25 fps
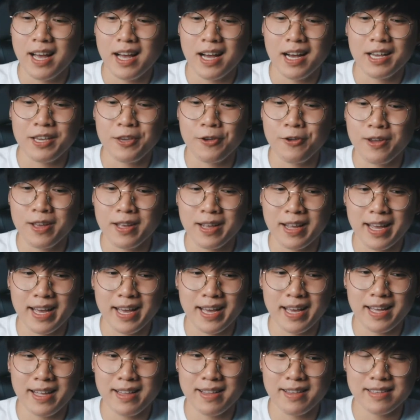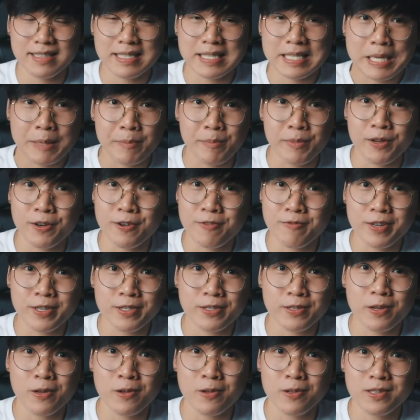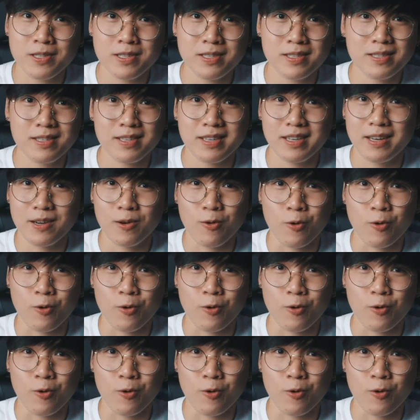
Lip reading: and you can get similar results